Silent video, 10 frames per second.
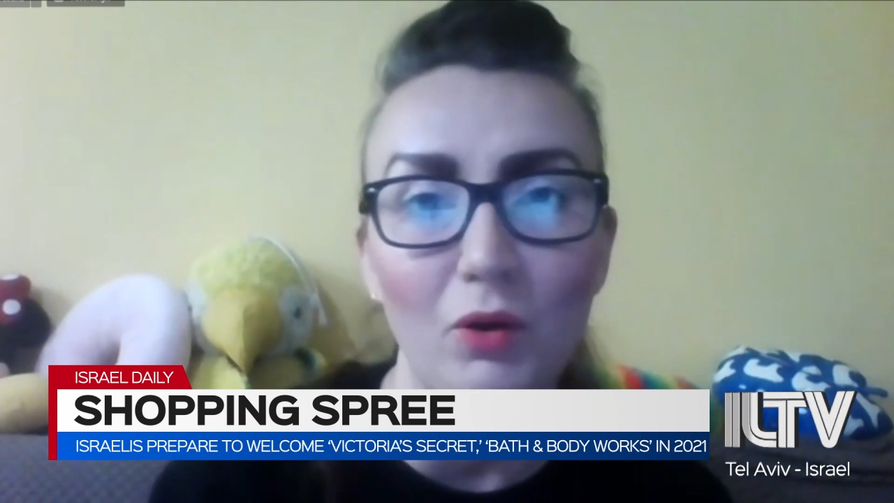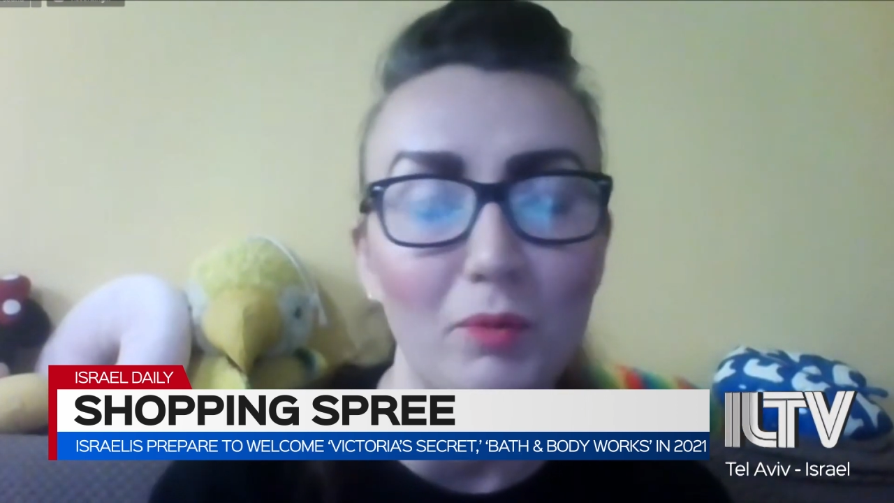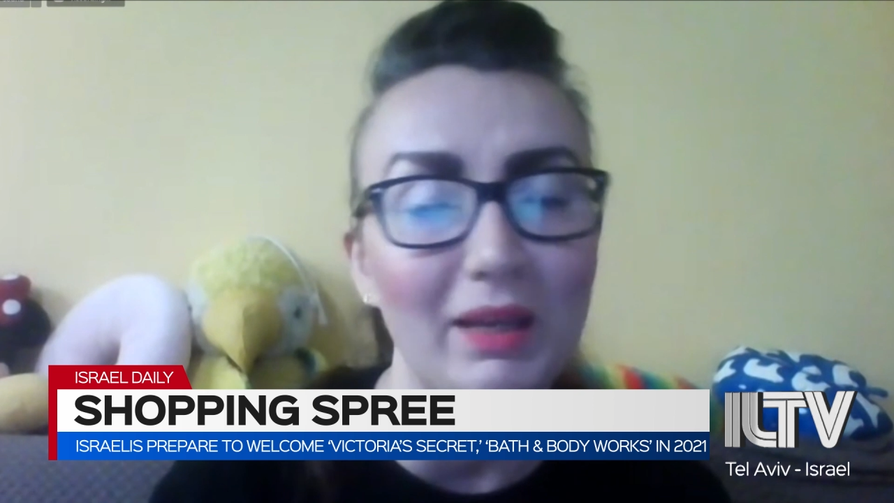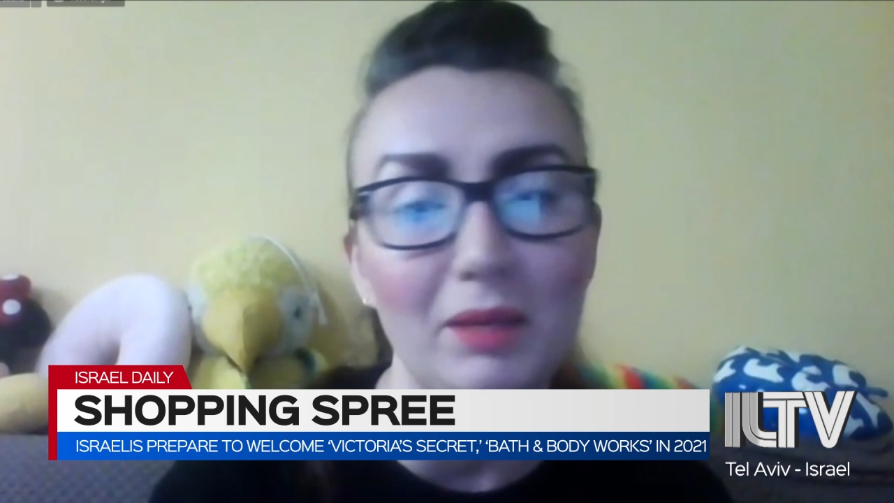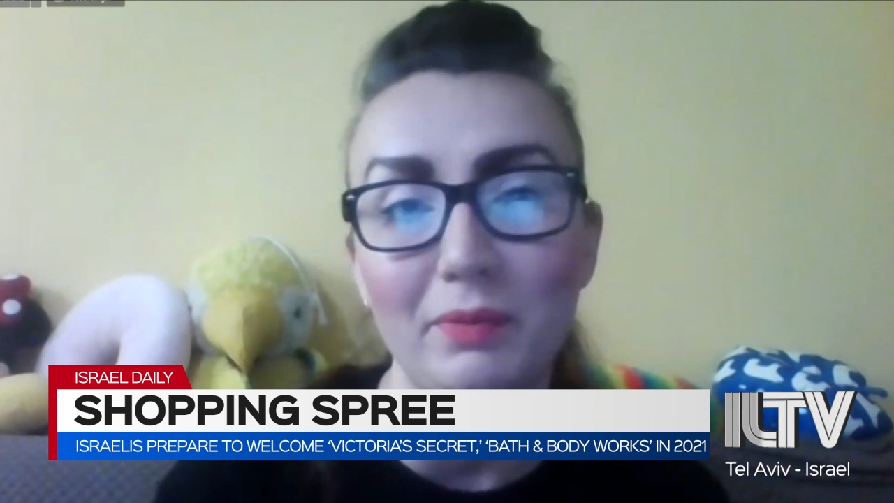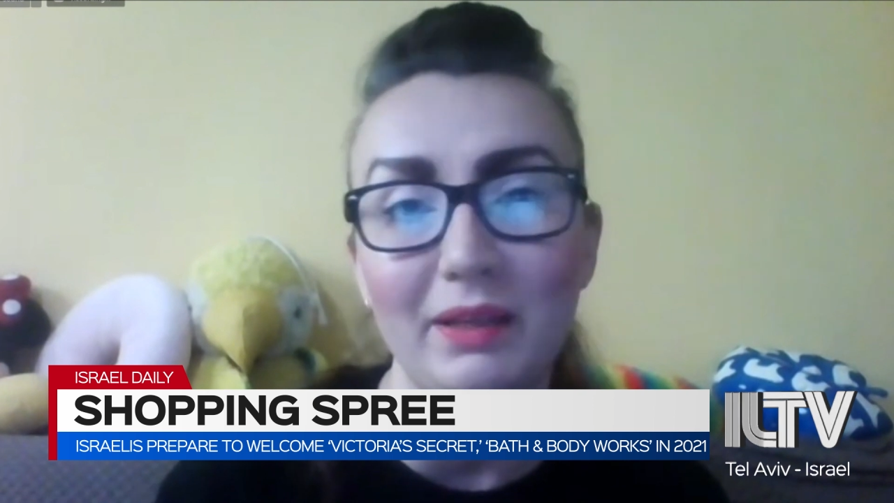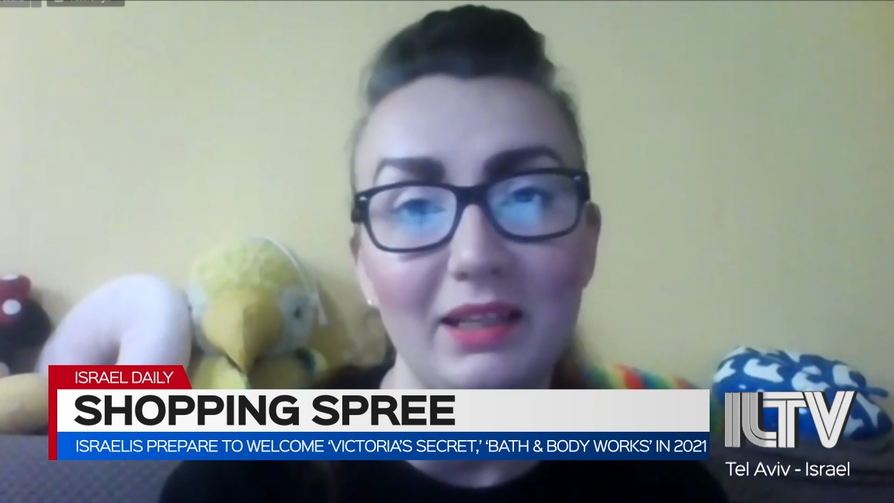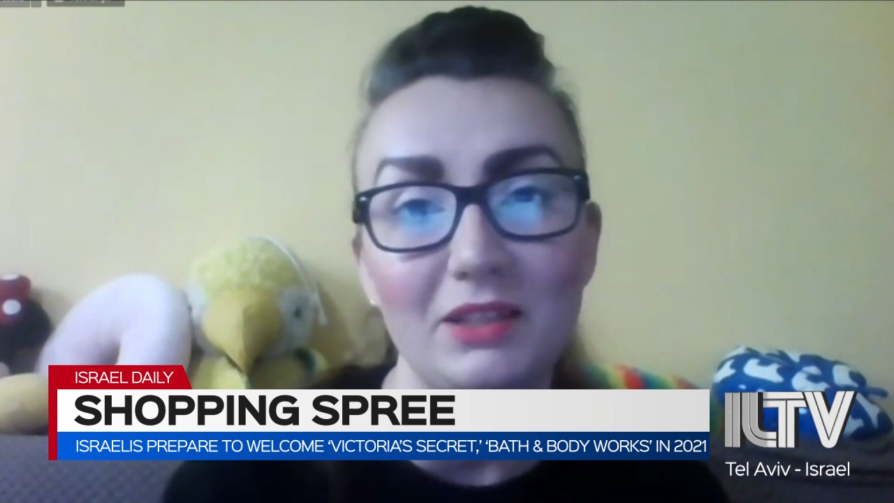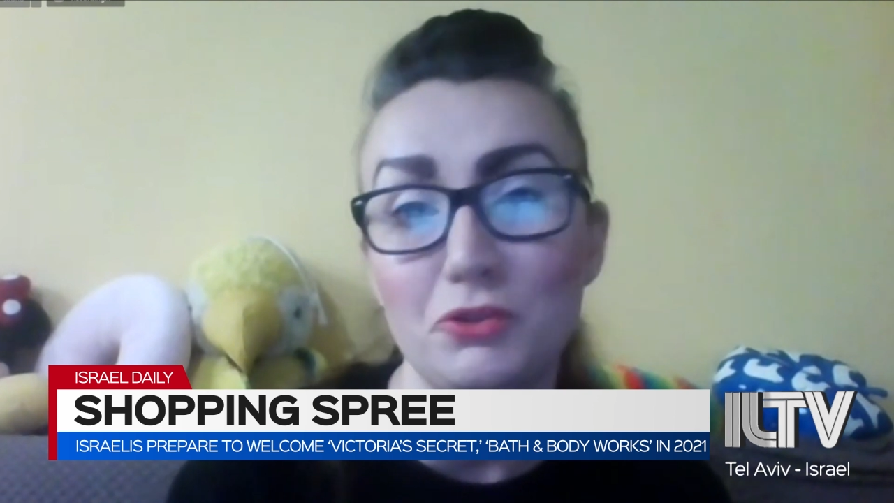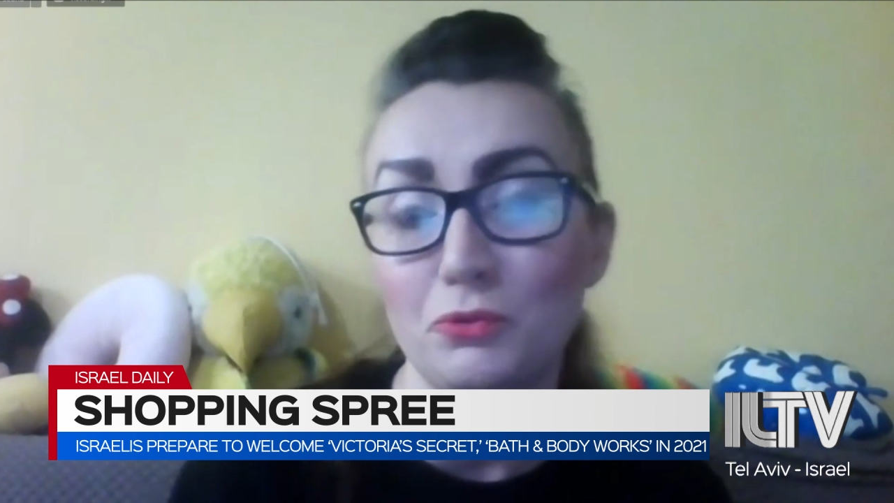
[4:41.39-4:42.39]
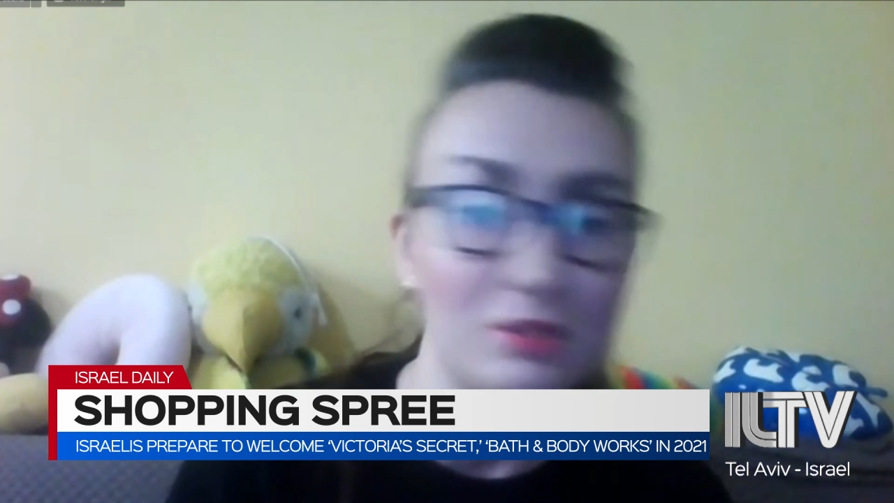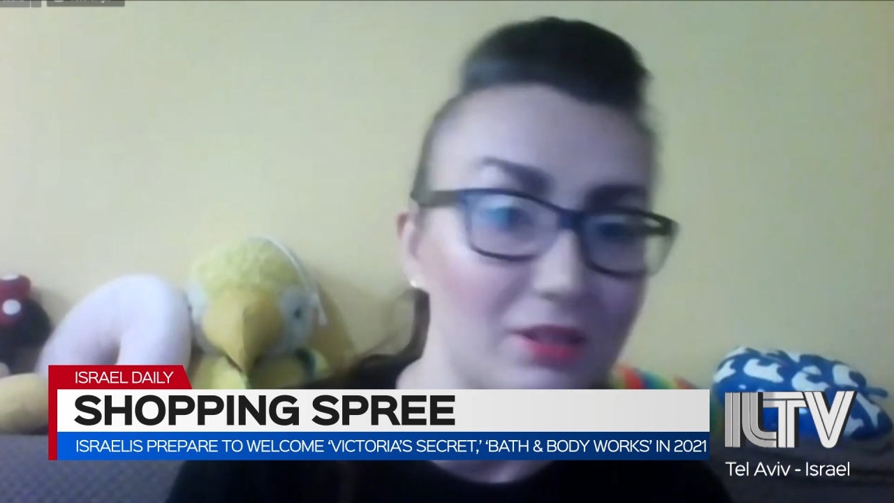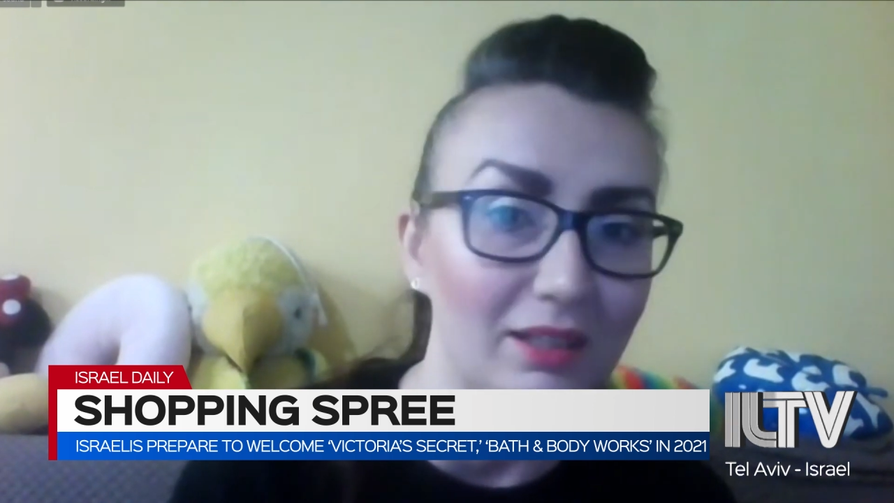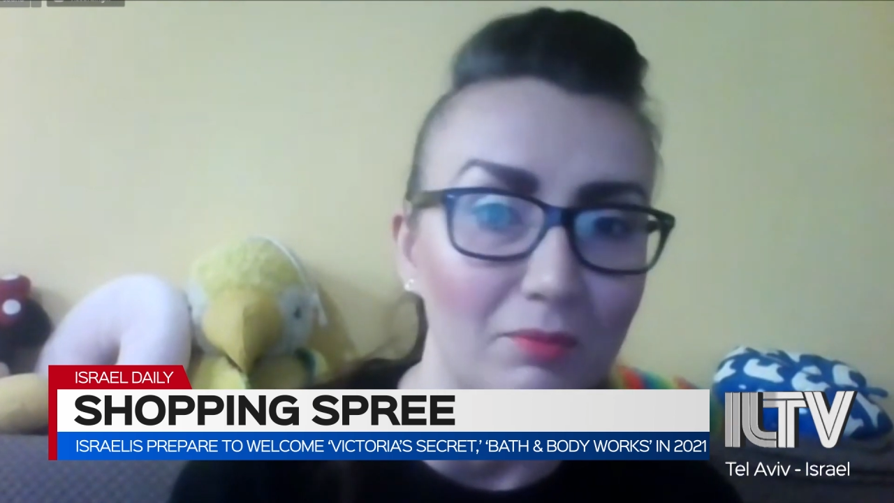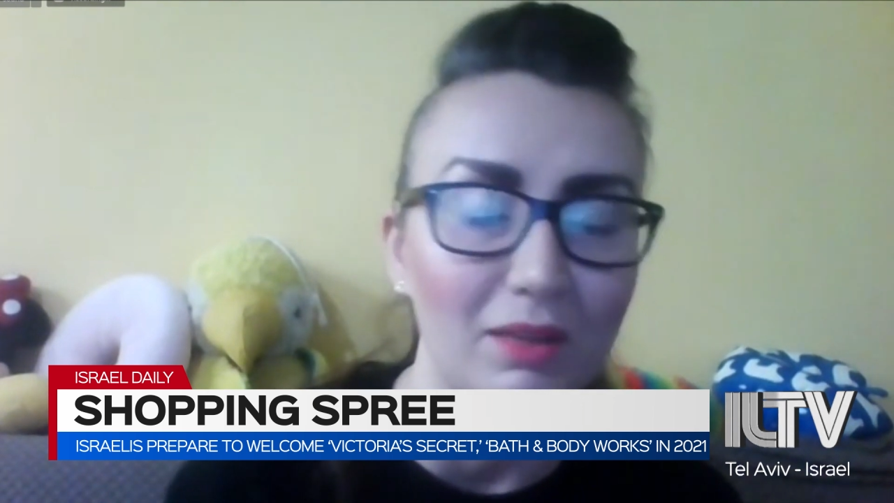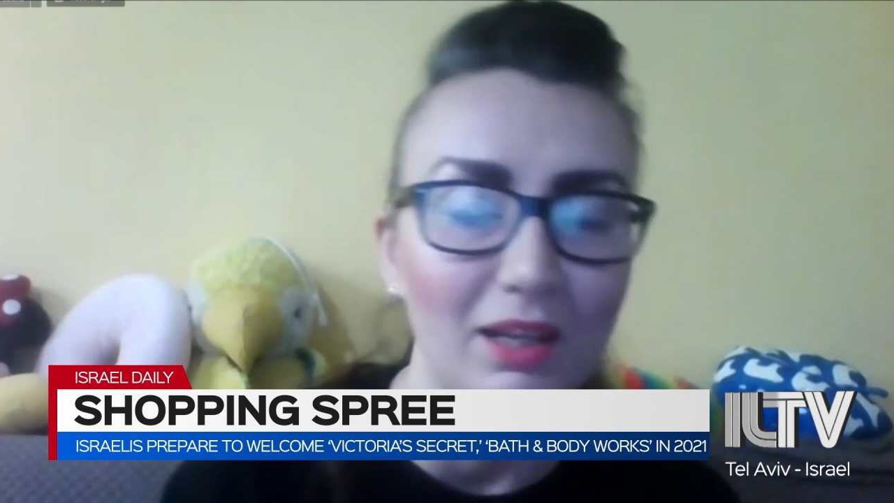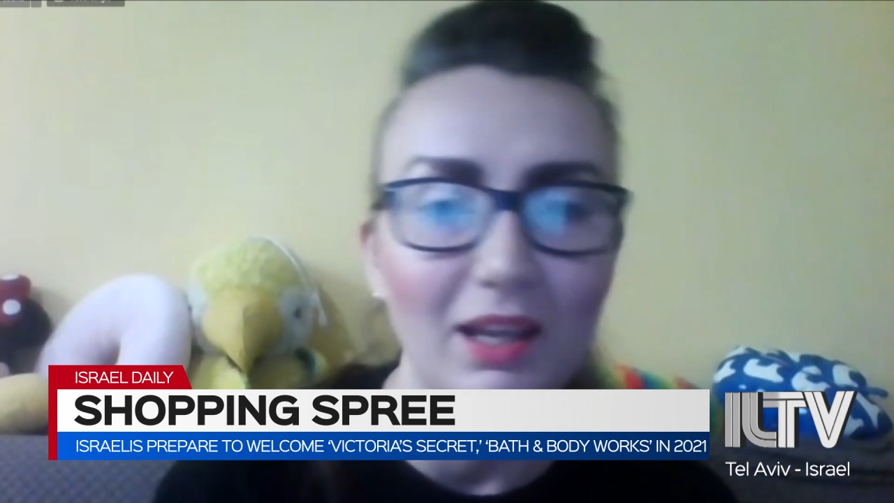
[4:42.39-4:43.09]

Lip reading: or maybe Jerusalem.